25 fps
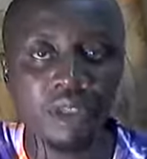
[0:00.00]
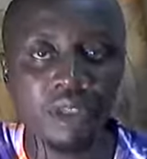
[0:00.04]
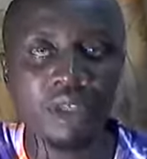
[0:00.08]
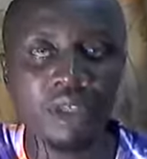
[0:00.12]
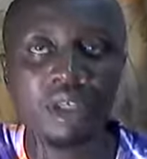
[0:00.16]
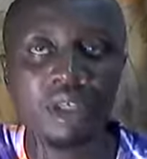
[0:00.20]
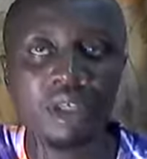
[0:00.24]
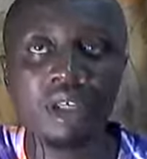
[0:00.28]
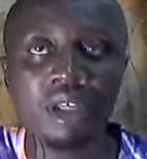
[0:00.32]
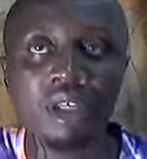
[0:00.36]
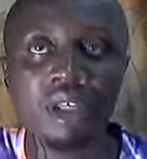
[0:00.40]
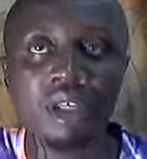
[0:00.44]

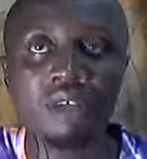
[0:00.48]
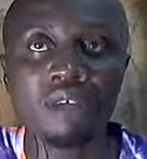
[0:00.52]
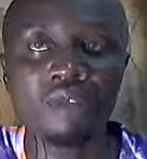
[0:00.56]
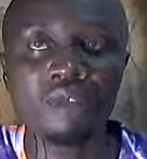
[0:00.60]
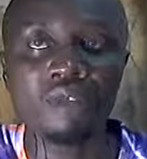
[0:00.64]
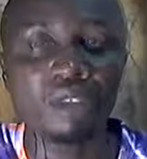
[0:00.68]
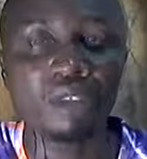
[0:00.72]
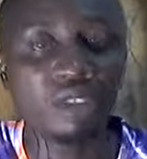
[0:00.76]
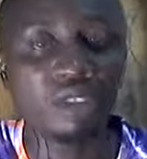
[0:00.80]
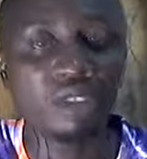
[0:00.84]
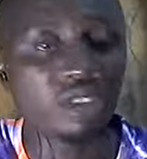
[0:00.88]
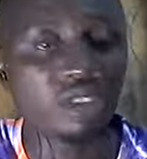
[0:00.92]
for
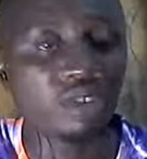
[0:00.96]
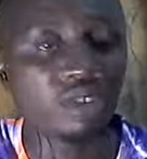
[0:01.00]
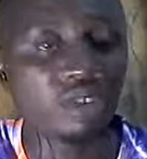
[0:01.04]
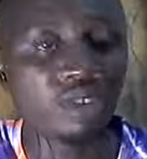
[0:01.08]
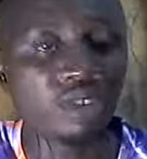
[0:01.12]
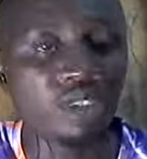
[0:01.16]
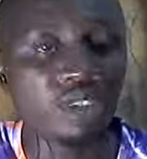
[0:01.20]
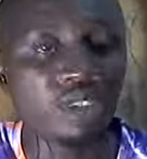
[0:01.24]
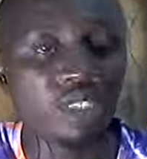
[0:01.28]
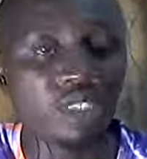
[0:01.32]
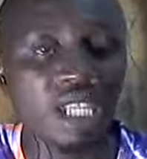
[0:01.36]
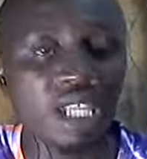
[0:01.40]
those of
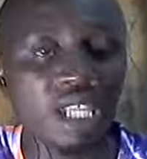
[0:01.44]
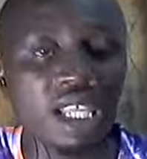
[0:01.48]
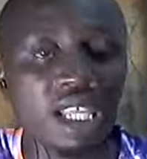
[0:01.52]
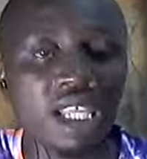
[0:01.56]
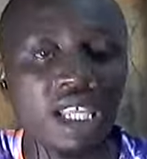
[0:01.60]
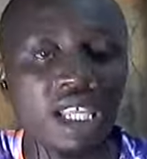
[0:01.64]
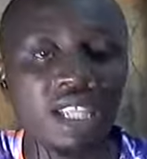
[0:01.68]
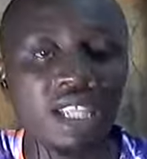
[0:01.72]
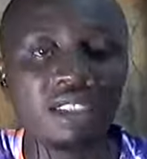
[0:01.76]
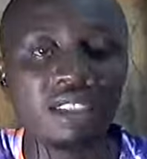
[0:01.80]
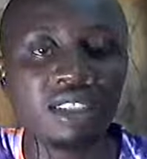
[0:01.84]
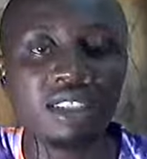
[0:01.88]
us here in
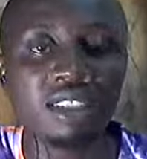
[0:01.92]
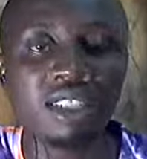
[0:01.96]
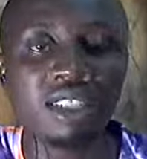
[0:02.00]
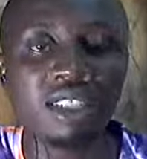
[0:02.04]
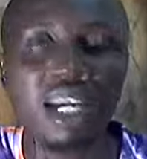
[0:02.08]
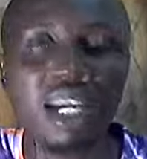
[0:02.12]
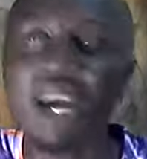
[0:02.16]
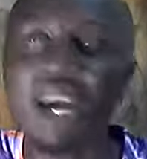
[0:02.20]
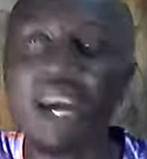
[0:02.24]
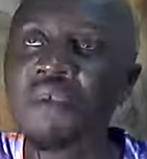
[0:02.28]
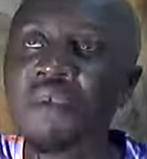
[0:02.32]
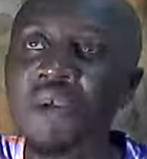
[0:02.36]
Nigeria,
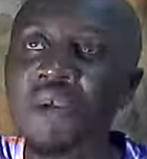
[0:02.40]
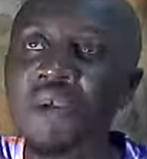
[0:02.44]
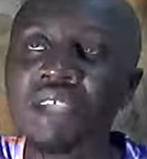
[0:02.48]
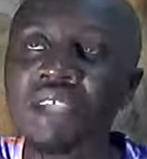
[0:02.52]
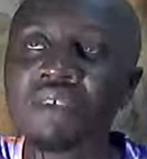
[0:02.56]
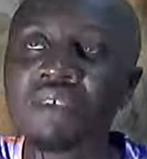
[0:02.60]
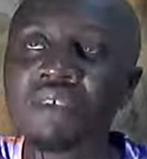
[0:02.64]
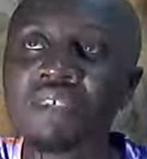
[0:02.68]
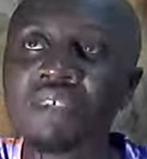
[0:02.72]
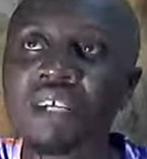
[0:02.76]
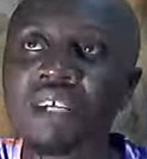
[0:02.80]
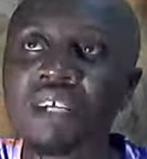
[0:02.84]
and one
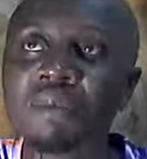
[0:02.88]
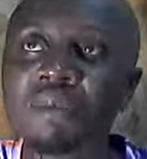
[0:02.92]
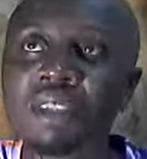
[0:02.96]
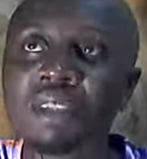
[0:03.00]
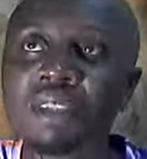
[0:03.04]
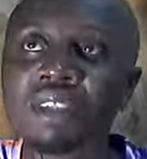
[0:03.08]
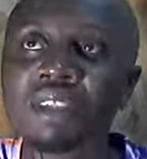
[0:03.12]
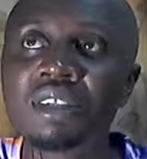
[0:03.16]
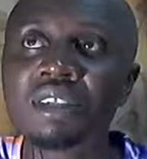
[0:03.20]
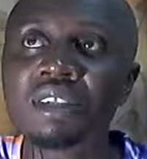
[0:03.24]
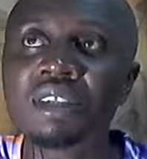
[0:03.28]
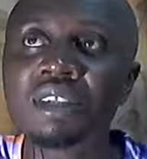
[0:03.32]
of them
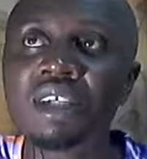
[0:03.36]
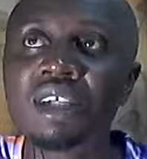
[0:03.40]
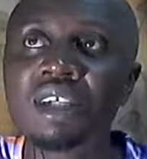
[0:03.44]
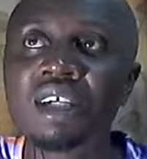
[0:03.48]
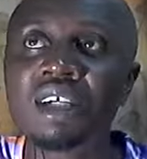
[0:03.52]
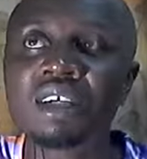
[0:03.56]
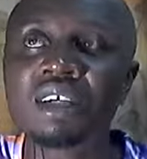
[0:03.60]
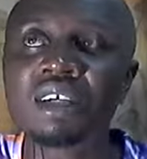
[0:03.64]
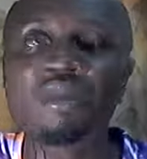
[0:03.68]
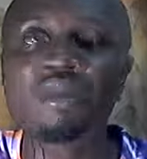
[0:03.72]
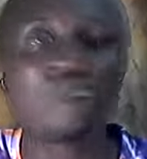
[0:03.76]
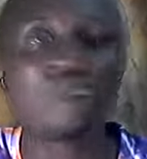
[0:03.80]
is
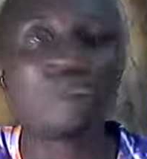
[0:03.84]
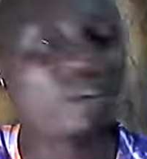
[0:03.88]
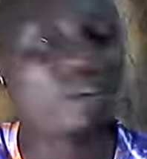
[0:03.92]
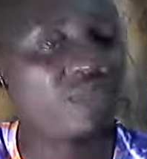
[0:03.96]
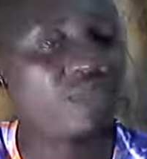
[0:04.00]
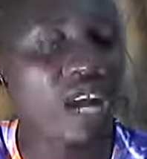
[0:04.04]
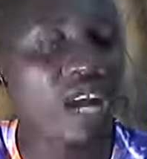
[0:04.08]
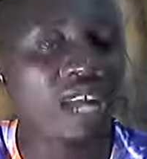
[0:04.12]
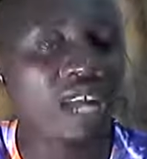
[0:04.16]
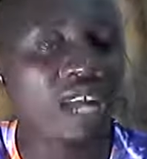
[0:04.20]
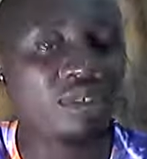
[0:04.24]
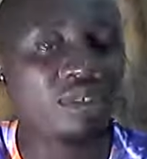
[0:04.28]
rough
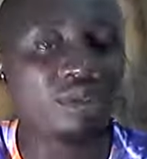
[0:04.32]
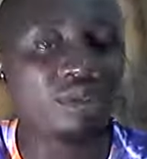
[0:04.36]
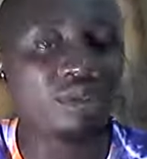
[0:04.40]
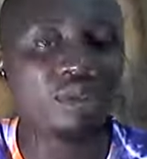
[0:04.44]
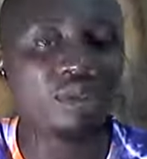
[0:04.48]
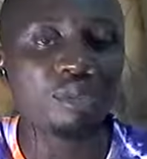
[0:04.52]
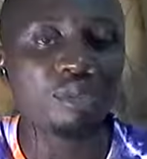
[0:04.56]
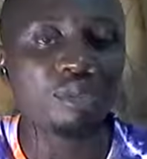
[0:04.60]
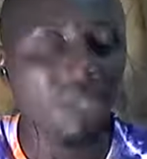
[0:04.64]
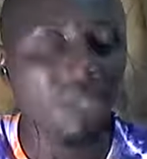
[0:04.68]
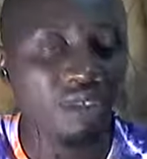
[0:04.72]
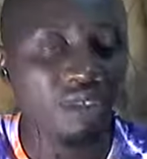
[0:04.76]
idle
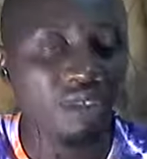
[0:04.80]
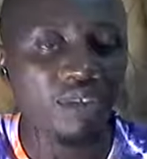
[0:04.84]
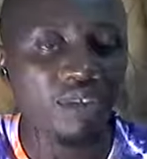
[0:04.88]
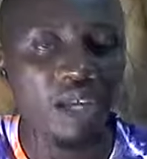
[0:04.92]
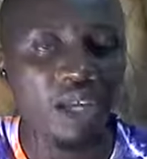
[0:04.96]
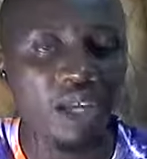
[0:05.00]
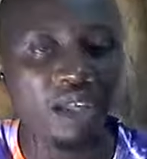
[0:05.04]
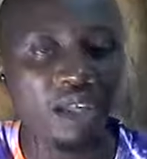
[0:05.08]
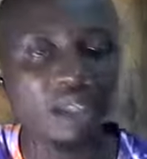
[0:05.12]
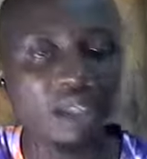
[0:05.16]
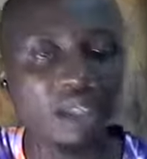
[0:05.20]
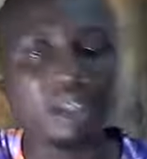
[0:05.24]

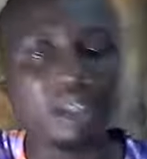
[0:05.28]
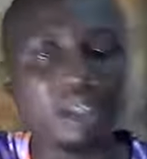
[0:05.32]
misfire,